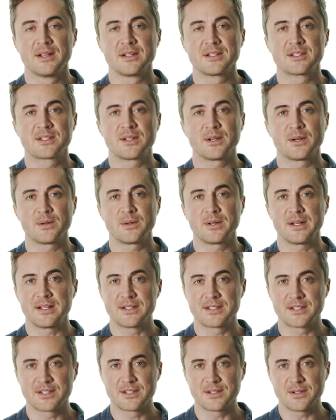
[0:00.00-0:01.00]
So
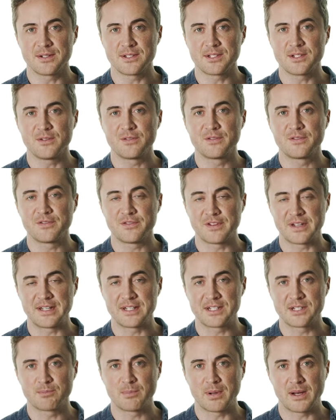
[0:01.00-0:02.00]
as soon as you
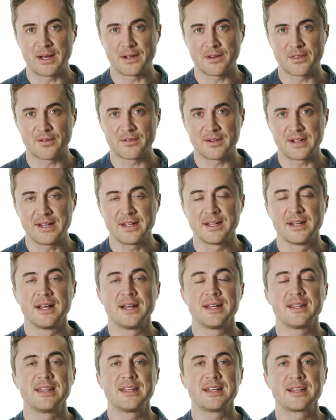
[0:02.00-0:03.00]
finish part three,
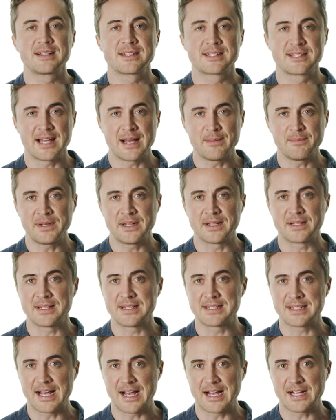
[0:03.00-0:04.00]
the examiner
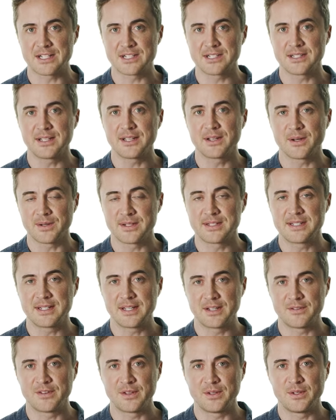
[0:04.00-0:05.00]
is actually going to
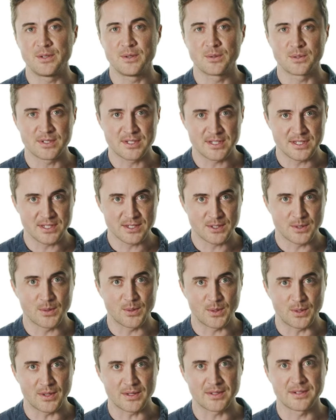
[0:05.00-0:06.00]
give you your
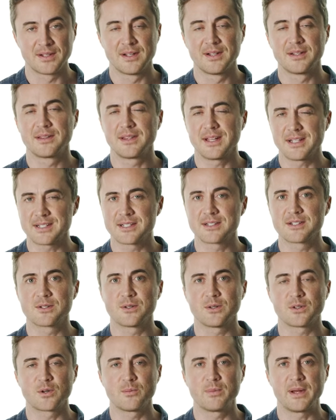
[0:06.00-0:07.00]
score. Let's
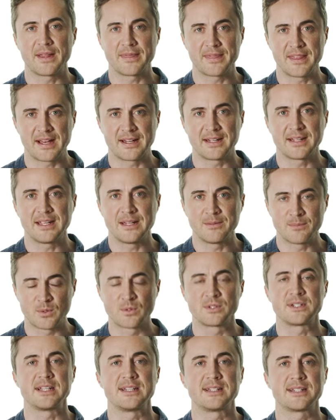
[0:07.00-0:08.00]
talk about that in
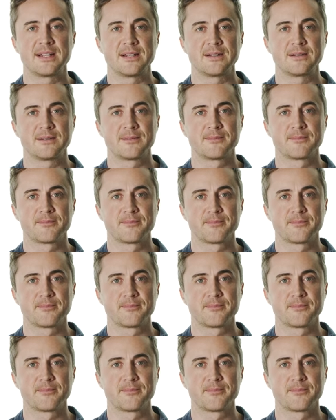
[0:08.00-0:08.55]
more detail.